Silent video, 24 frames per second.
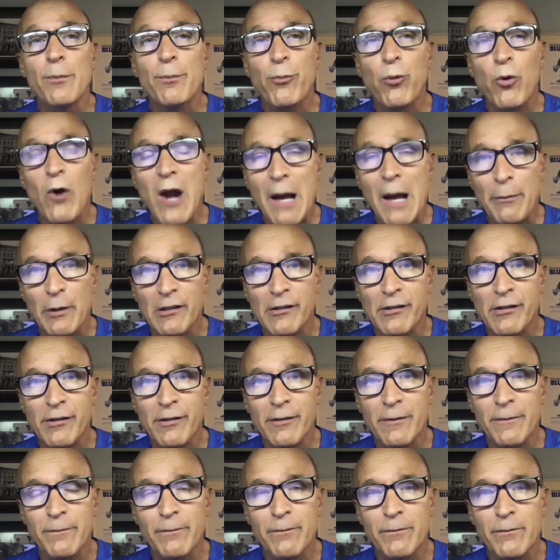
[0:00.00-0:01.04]

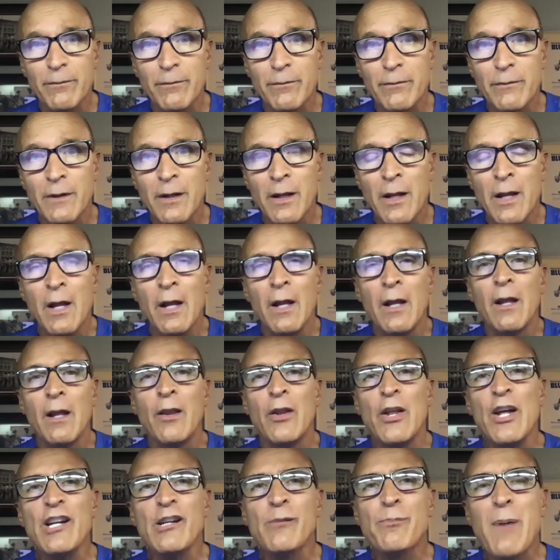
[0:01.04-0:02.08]
promise.
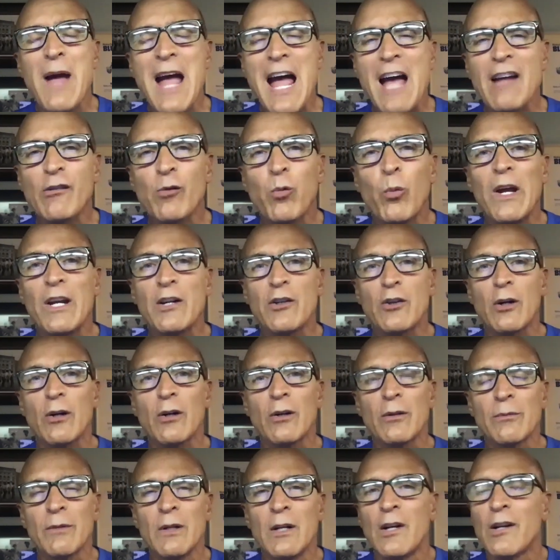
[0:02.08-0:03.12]
This past
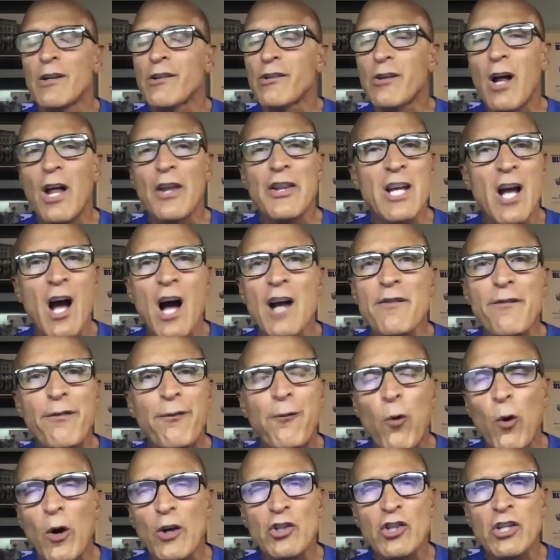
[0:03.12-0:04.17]
winter saw the
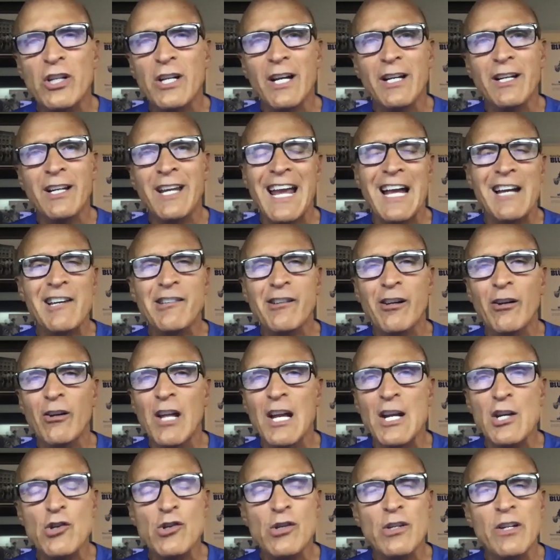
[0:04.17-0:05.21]
unfortunate
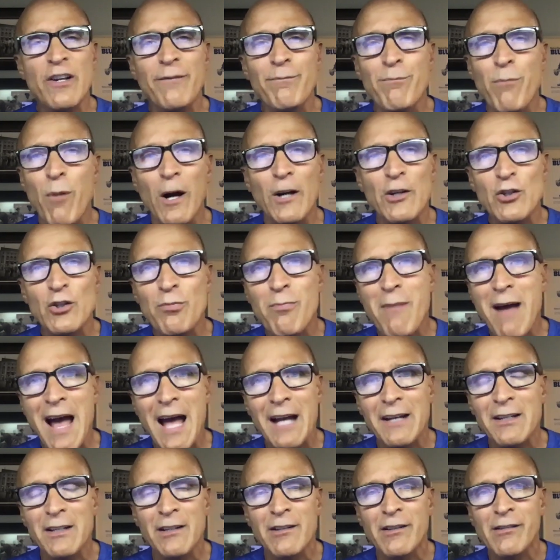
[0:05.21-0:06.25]
cancellation of March
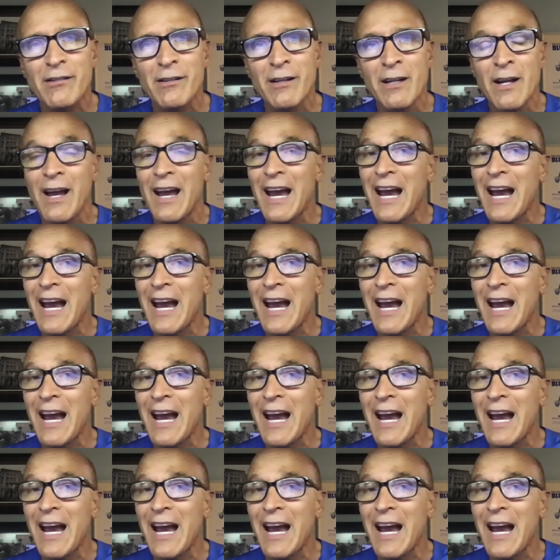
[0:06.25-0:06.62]
Madness